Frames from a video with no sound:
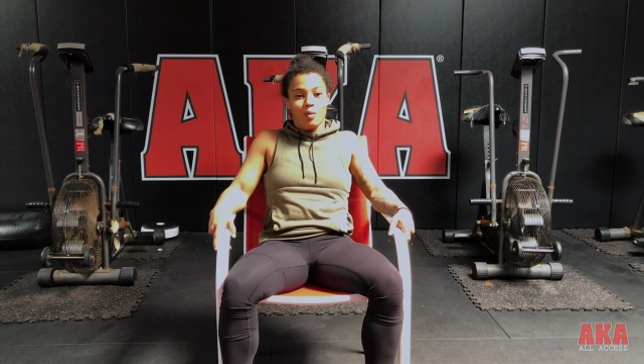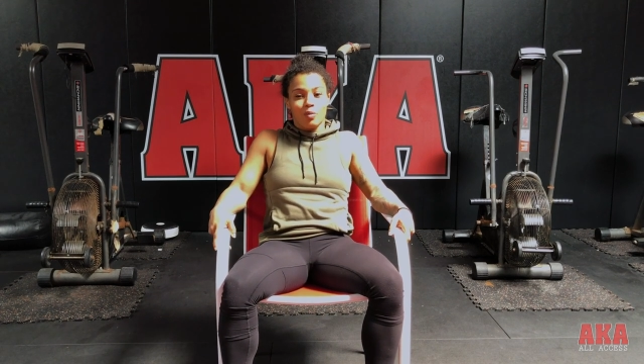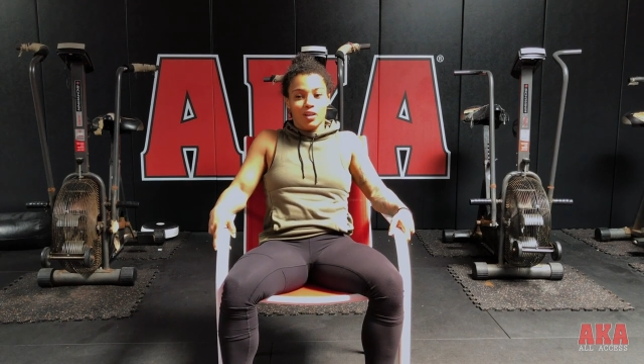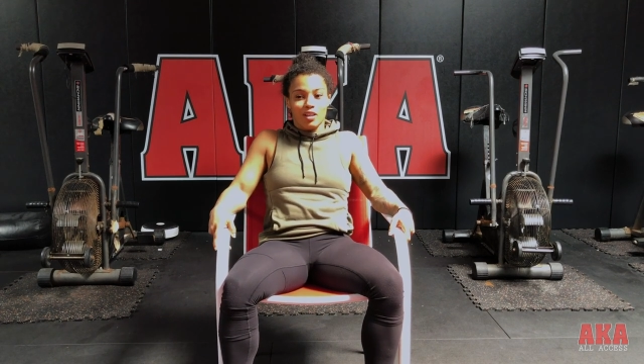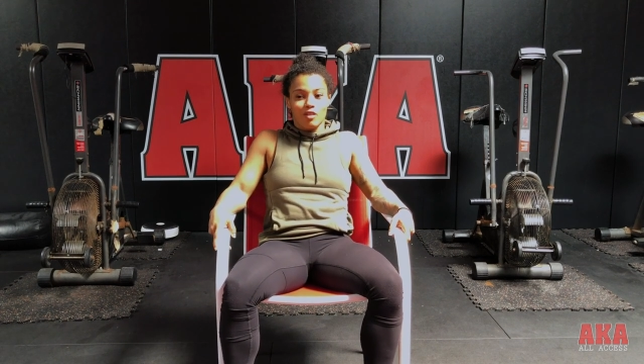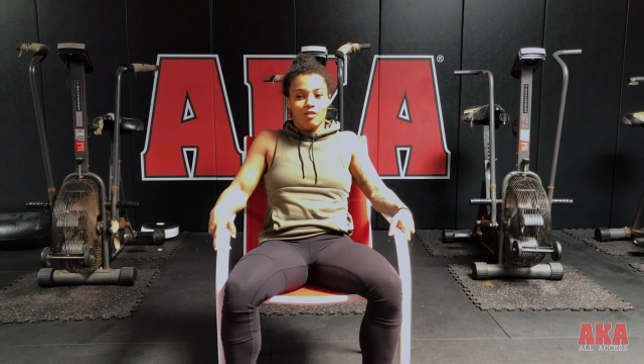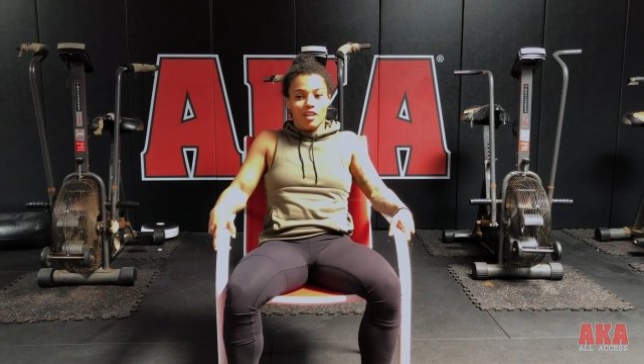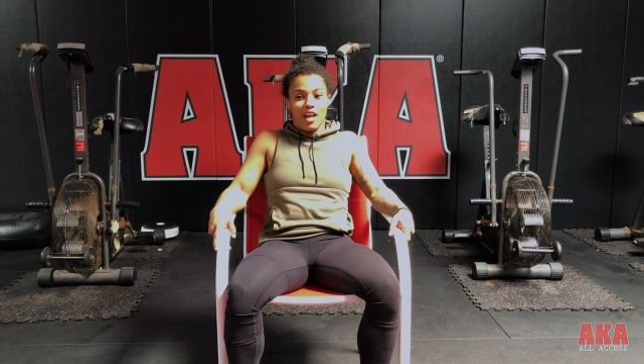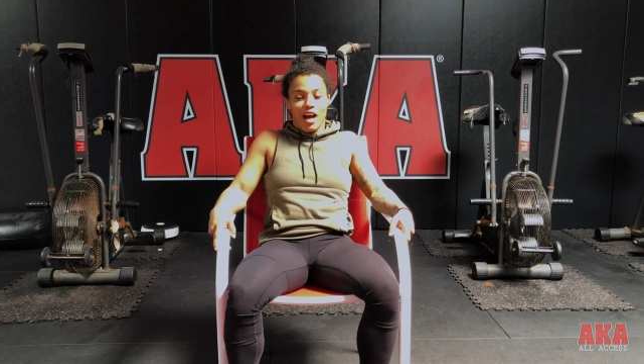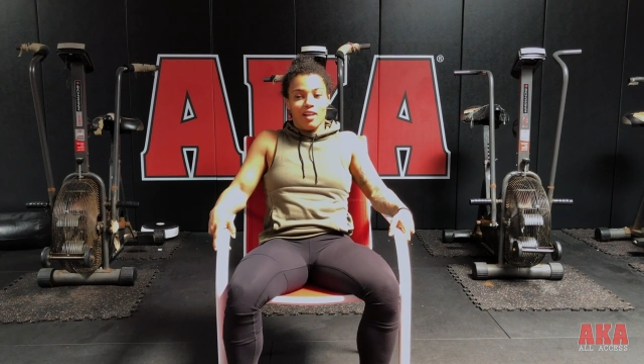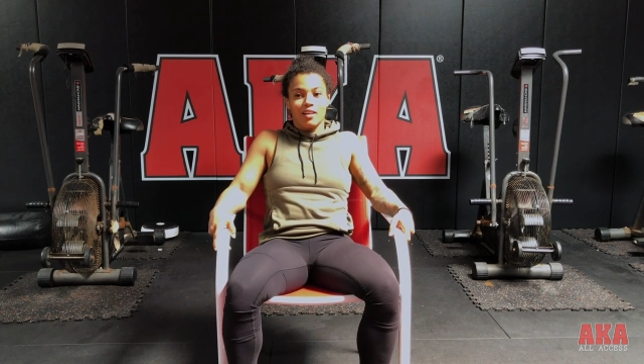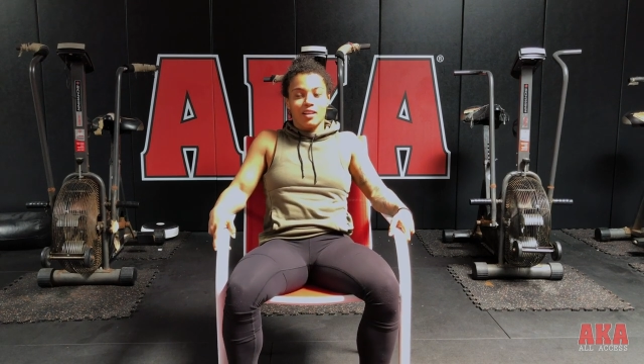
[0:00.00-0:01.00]
But in
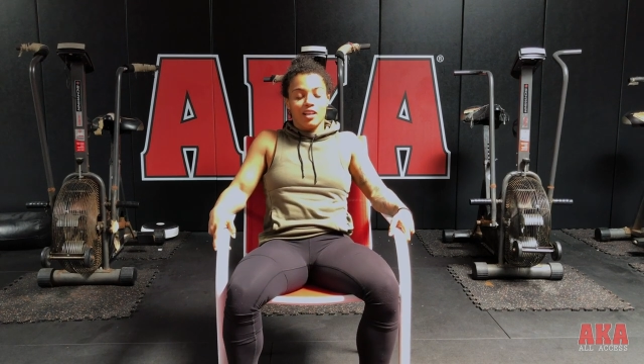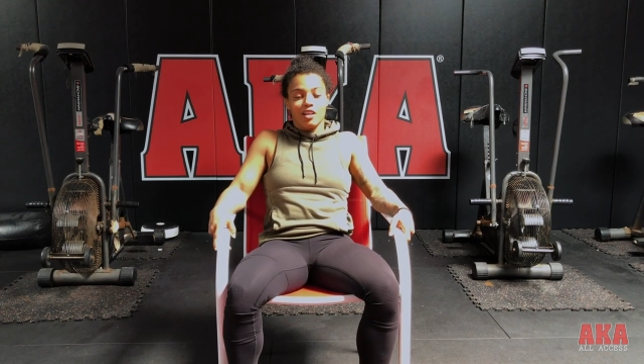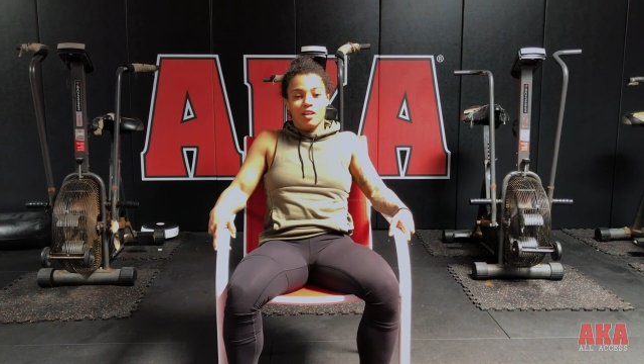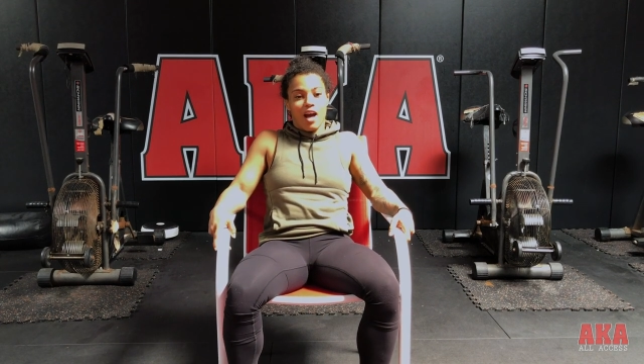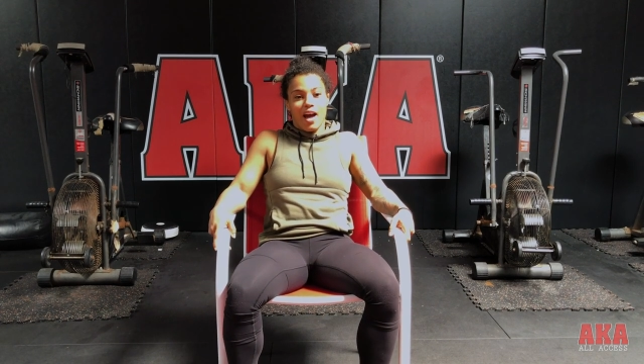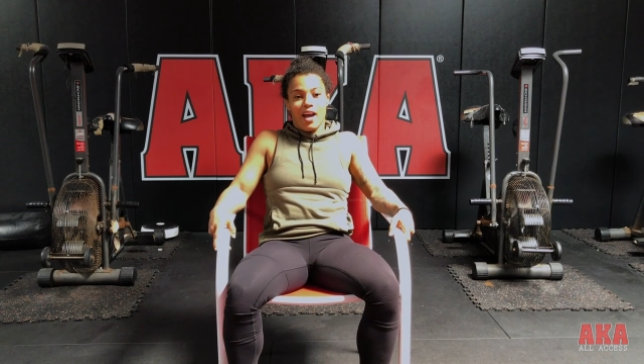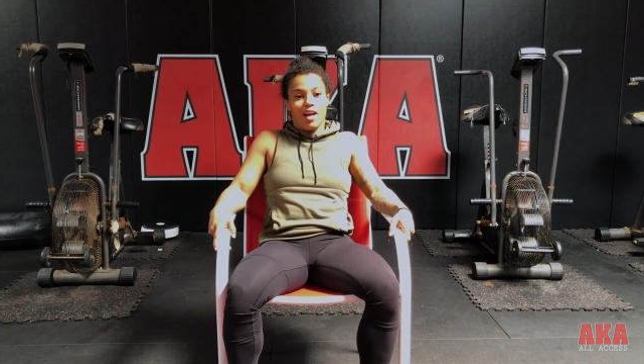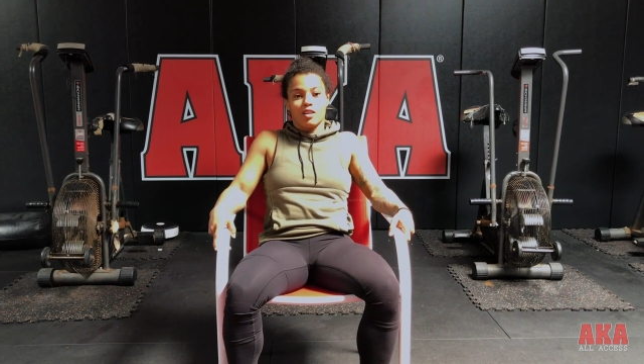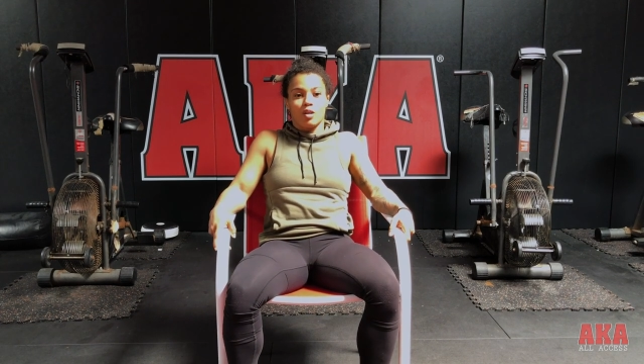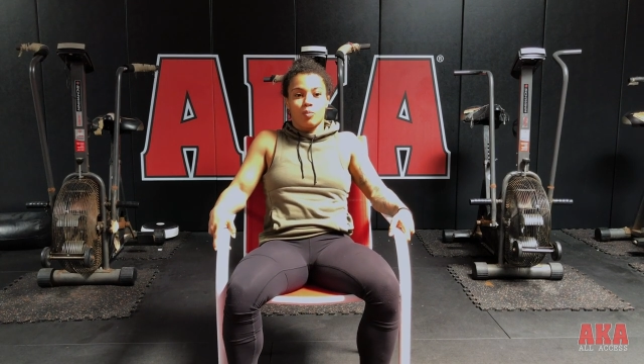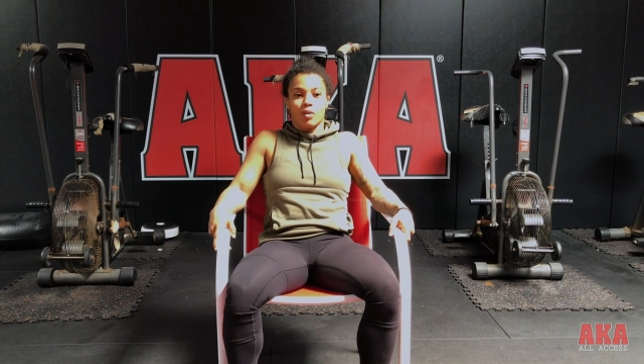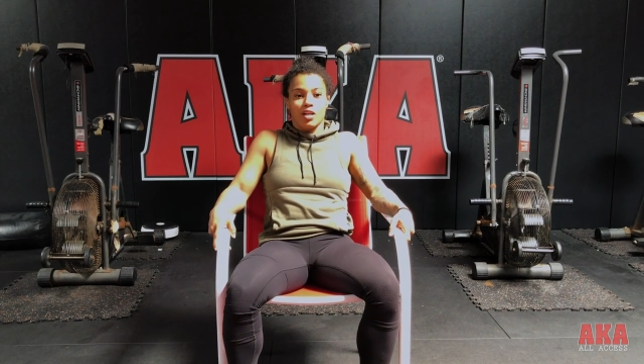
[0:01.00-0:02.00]
reality, I had
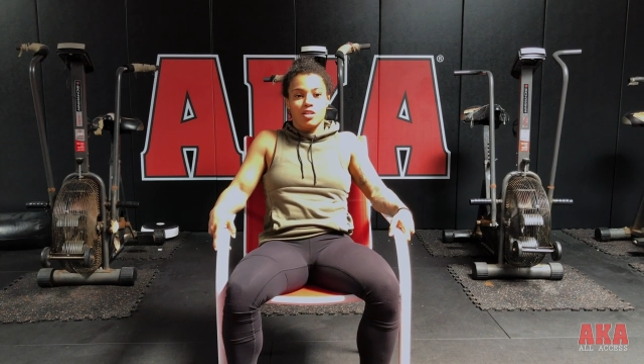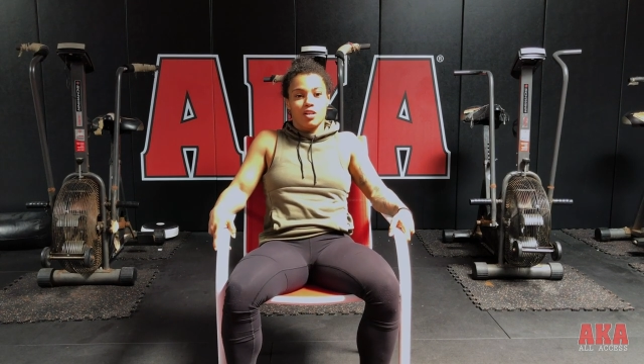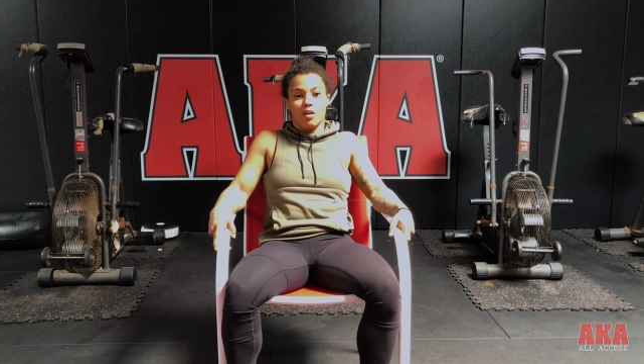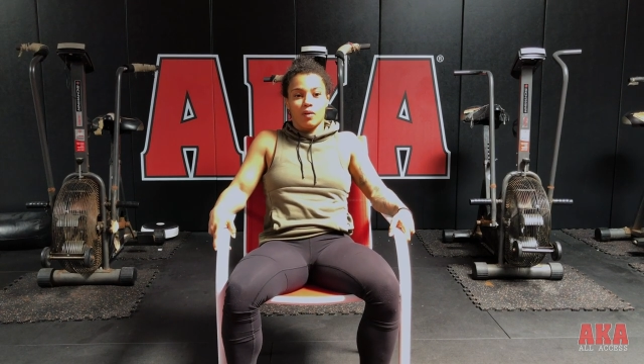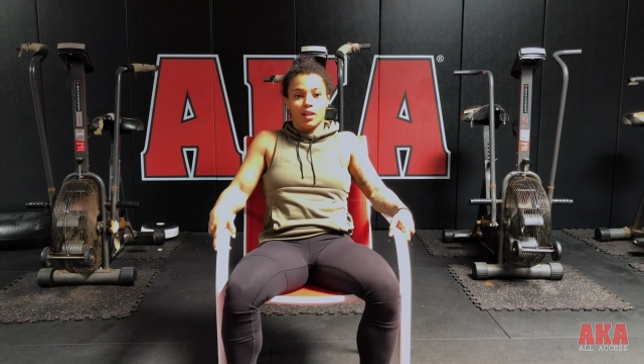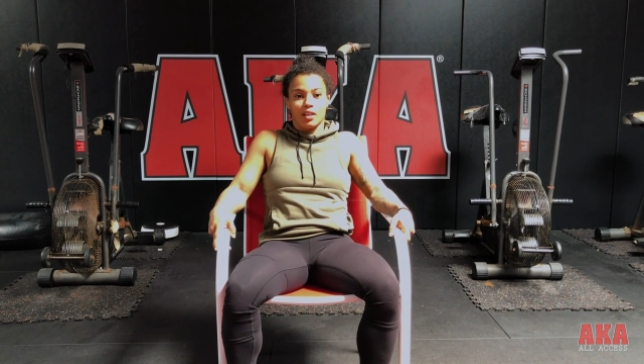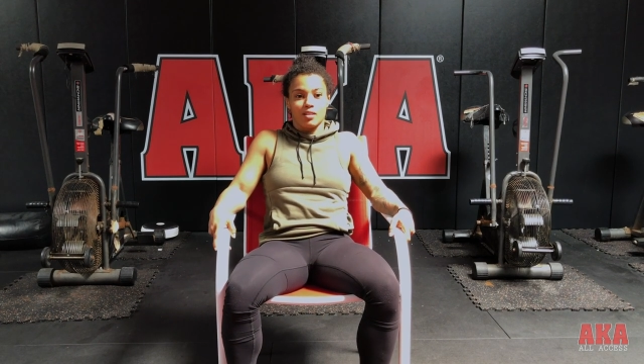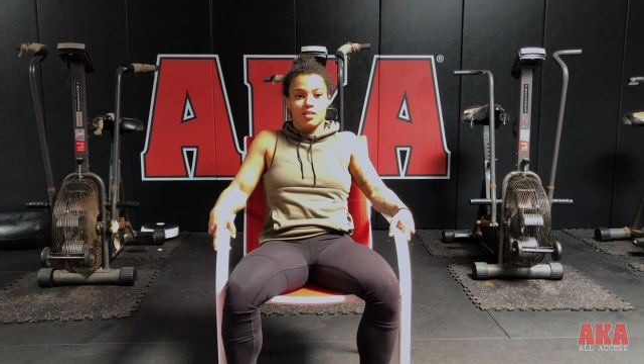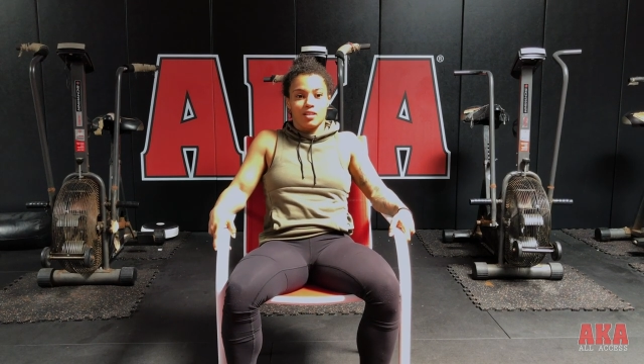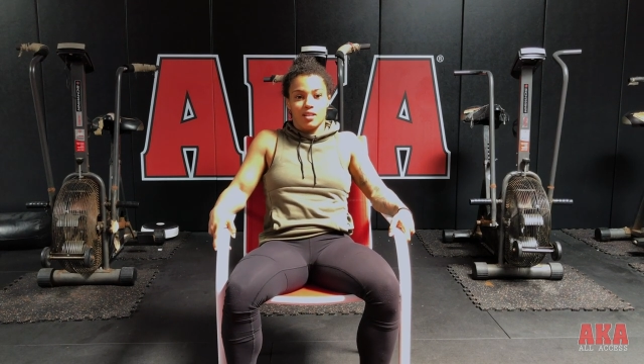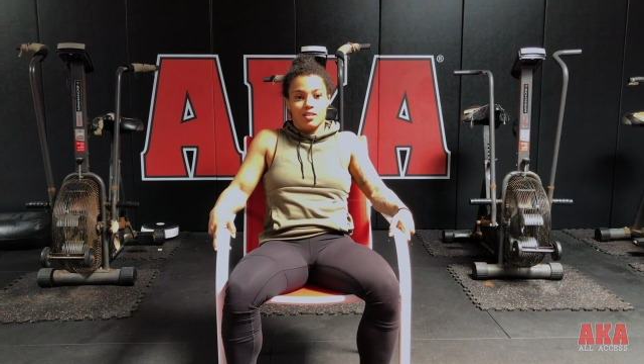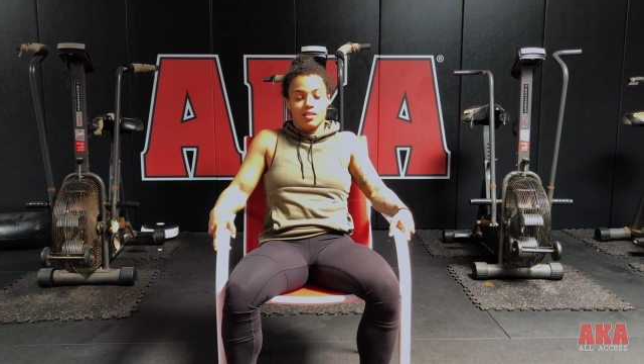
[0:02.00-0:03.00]
no pressure going
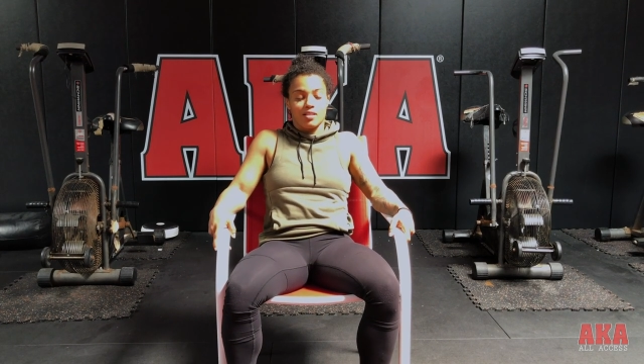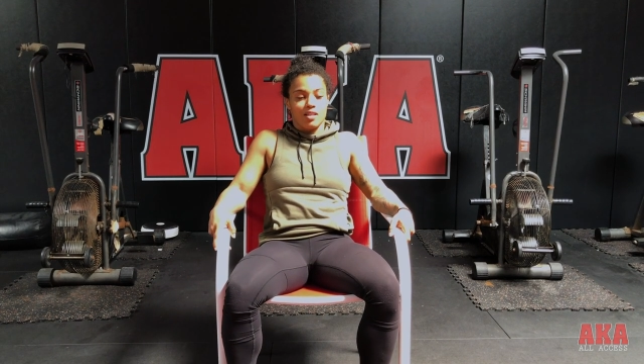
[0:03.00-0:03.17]
into this, because